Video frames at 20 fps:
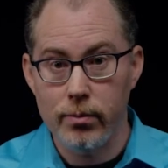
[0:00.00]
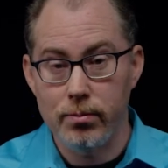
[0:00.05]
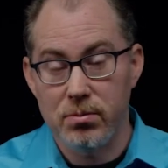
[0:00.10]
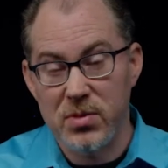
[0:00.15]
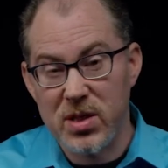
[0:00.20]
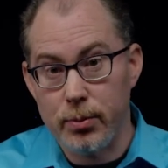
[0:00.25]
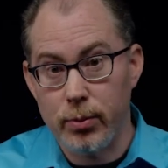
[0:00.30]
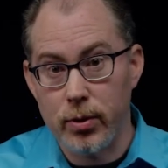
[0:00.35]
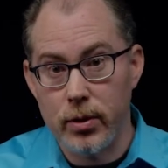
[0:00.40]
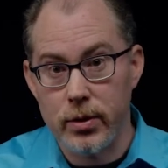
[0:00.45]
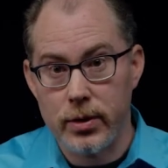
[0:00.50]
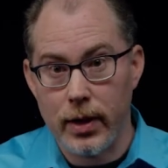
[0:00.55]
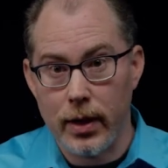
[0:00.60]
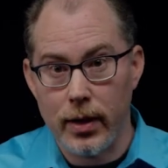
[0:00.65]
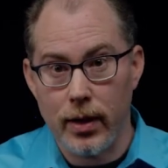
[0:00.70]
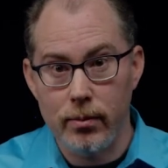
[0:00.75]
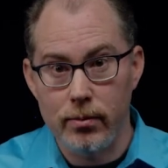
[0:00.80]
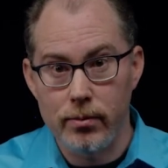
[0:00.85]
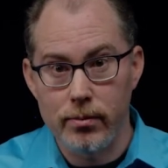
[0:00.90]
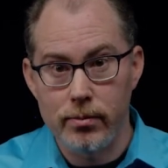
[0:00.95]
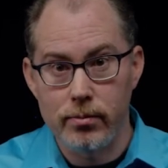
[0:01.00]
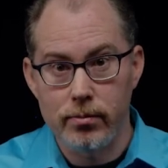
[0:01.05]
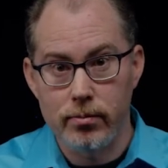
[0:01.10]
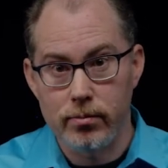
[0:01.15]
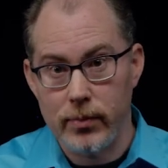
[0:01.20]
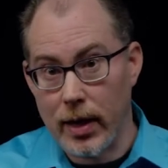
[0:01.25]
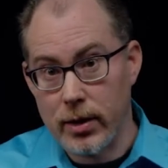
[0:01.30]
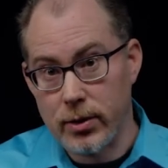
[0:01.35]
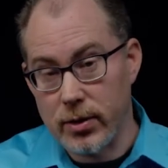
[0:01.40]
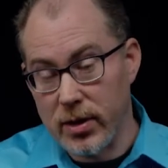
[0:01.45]
simple to set up,
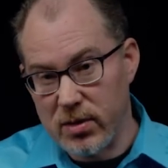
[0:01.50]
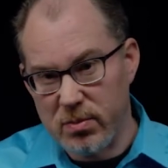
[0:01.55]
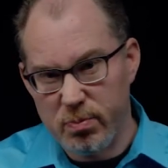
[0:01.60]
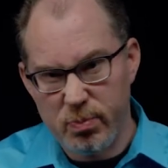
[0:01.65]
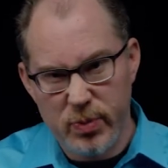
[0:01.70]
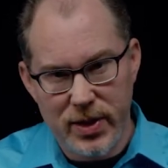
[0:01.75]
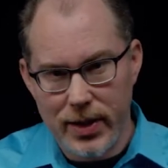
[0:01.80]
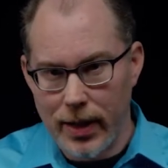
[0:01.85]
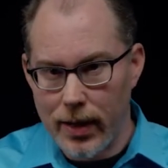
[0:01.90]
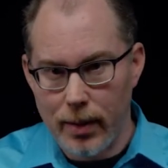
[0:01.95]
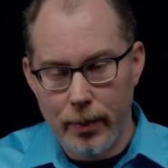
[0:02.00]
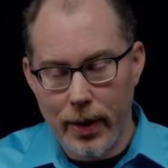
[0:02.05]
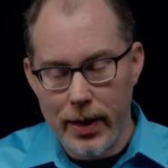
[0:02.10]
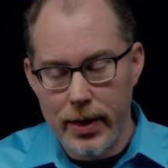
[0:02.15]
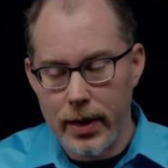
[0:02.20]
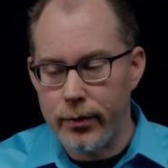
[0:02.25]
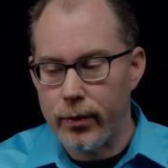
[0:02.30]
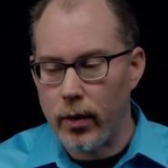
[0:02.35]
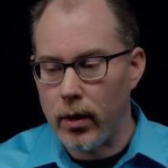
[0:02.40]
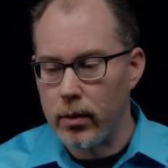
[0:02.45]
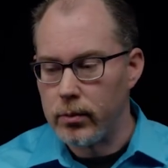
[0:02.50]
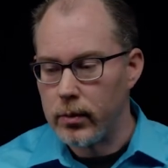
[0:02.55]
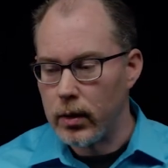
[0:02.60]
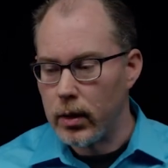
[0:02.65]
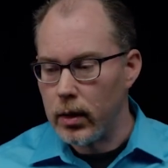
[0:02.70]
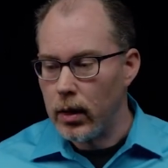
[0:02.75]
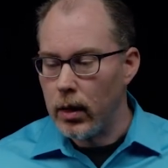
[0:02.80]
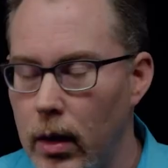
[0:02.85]
actually set up by default.